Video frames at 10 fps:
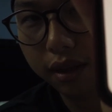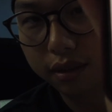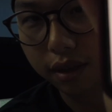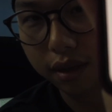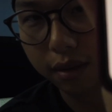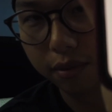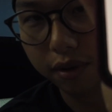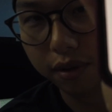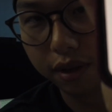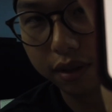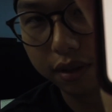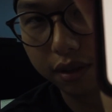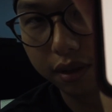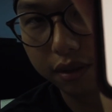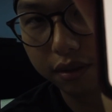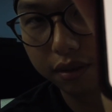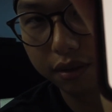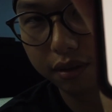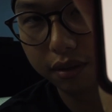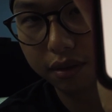sync up with it.
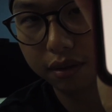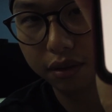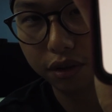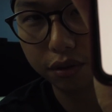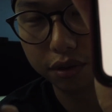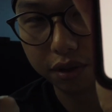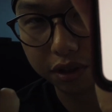User